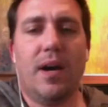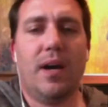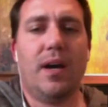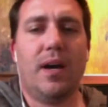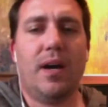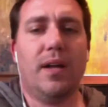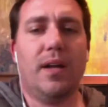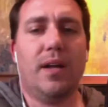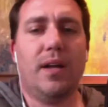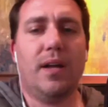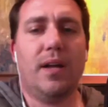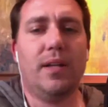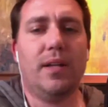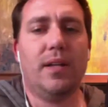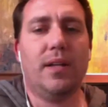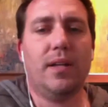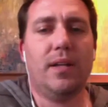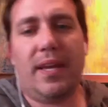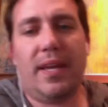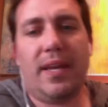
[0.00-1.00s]
A little
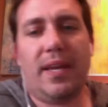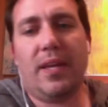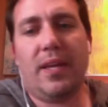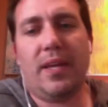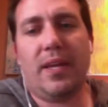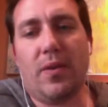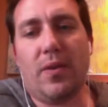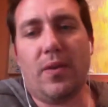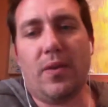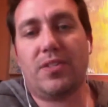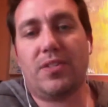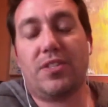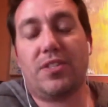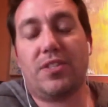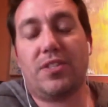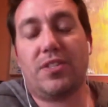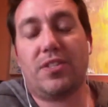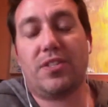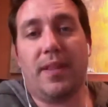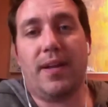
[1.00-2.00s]
bit. They're still
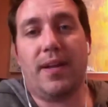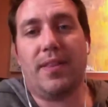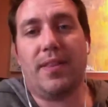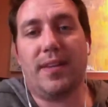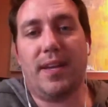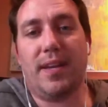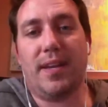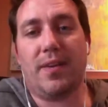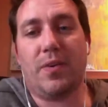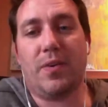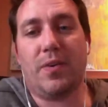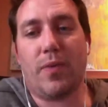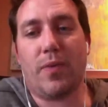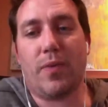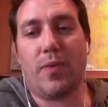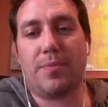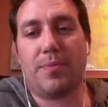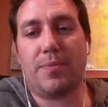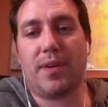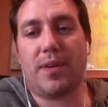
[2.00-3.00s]
keeping a lot of the data under
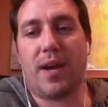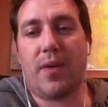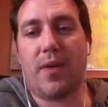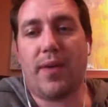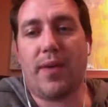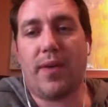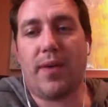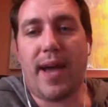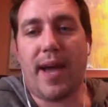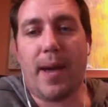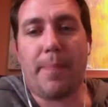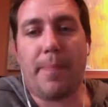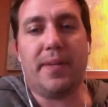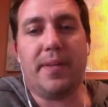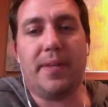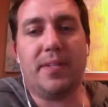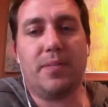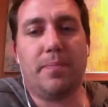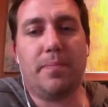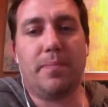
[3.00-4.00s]
wraps of how it
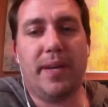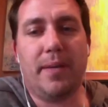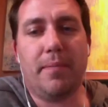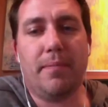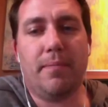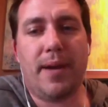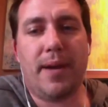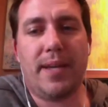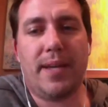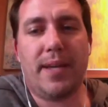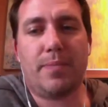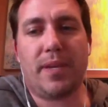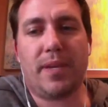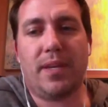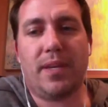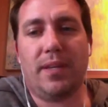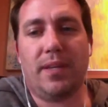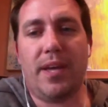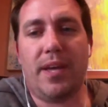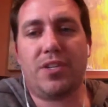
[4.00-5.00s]
happened. But my
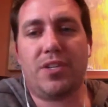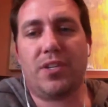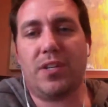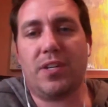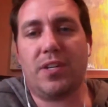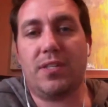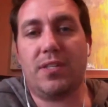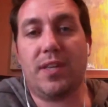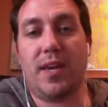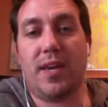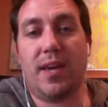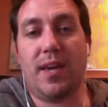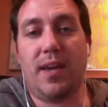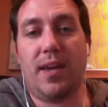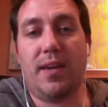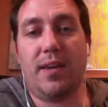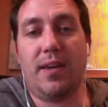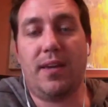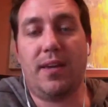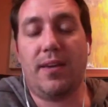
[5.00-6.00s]
speculation is
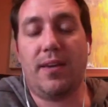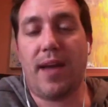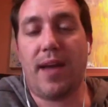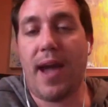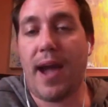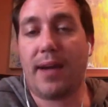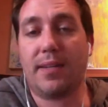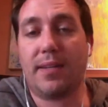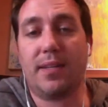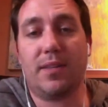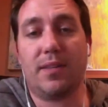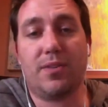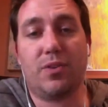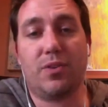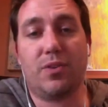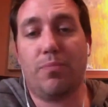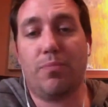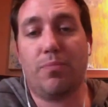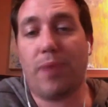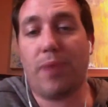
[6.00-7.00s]
they hacked it through
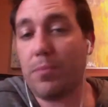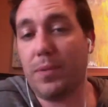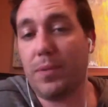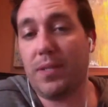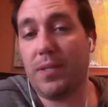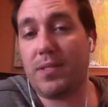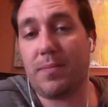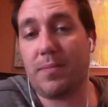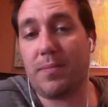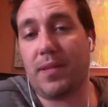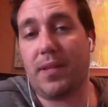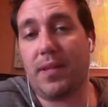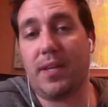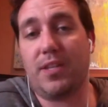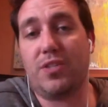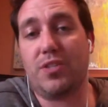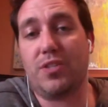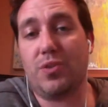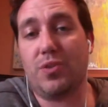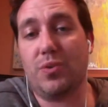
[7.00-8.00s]
probably something
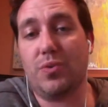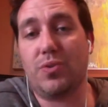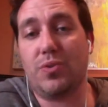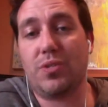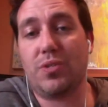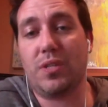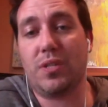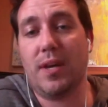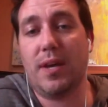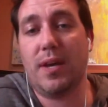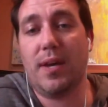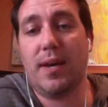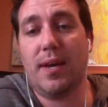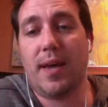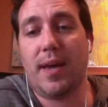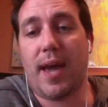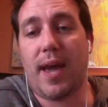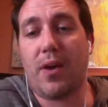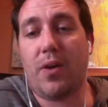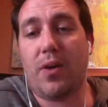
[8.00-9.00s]
like Zeus,
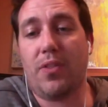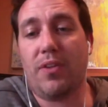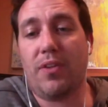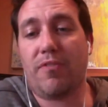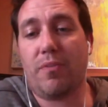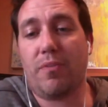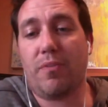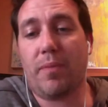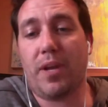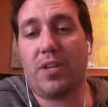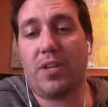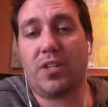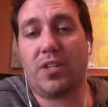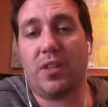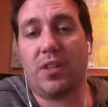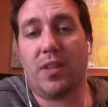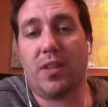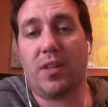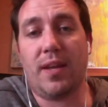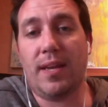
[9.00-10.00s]
had all the
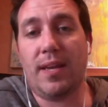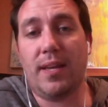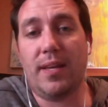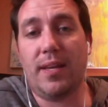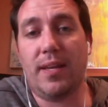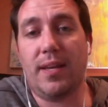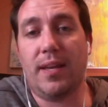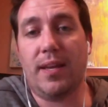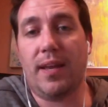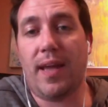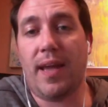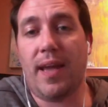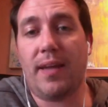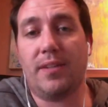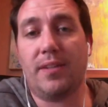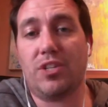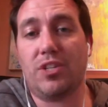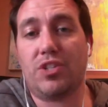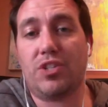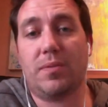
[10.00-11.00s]
information they needed, and
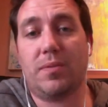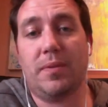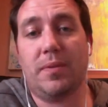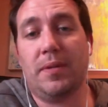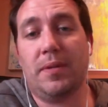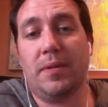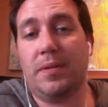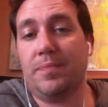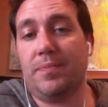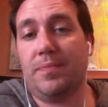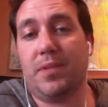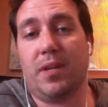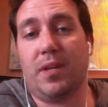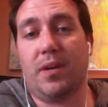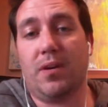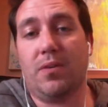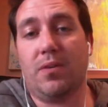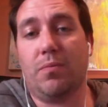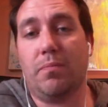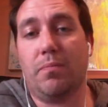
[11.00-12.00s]
just
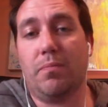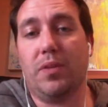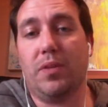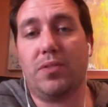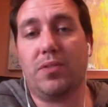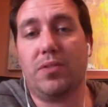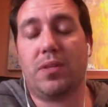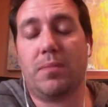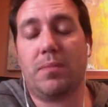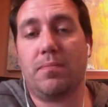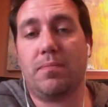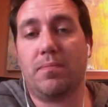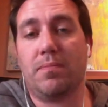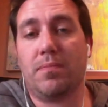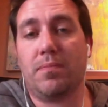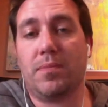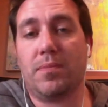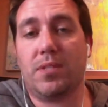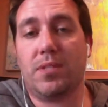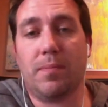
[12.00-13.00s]
built some
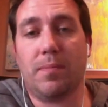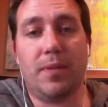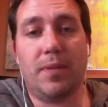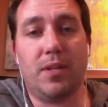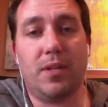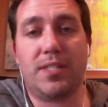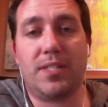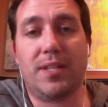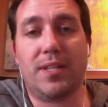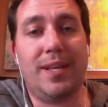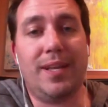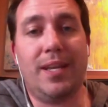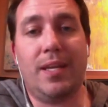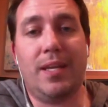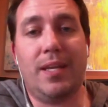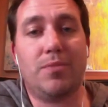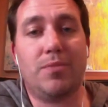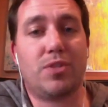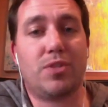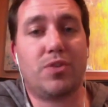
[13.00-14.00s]
little
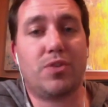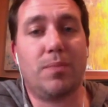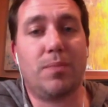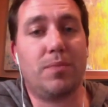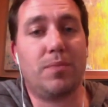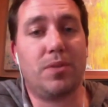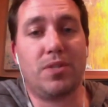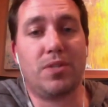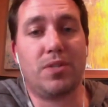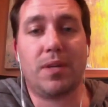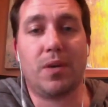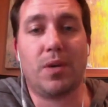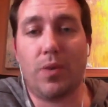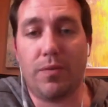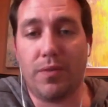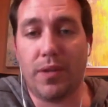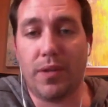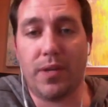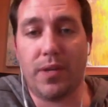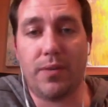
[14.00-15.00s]
Selenium script or something
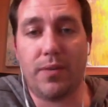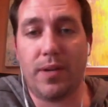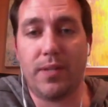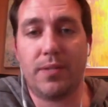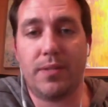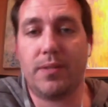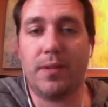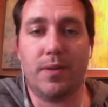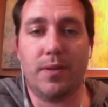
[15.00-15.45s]
equivalent, right?